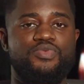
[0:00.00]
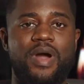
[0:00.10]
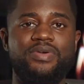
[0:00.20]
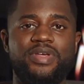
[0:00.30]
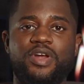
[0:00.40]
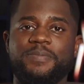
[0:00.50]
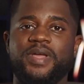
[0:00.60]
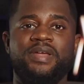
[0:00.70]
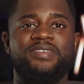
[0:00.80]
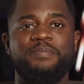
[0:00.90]
Rounding up
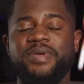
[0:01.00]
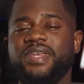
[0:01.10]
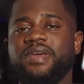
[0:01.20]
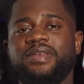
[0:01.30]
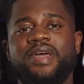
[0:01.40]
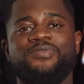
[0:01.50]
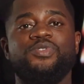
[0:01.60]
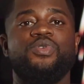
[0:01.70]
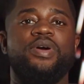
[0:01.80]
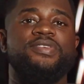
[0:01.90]
the intermediate
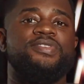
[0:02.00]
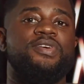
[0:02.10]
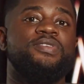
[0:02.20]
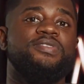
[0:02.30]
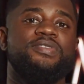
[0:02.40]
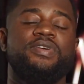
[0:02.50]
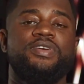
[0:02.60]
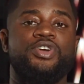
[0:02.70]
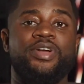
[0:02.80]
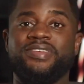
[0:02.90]
level questions,
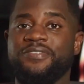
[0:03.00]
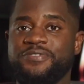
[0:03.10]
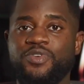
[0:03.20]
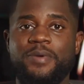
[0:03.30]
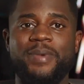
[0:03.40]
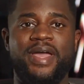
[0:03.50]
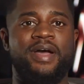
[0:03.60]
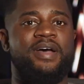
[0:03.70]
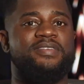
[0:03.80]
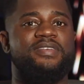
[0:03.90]
your interviewer might
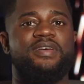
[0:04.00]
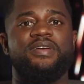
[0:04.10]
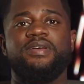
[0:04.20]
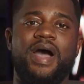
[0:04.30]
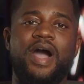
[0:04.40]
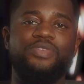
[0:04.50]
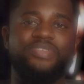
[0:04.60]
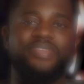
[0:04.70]
ask, how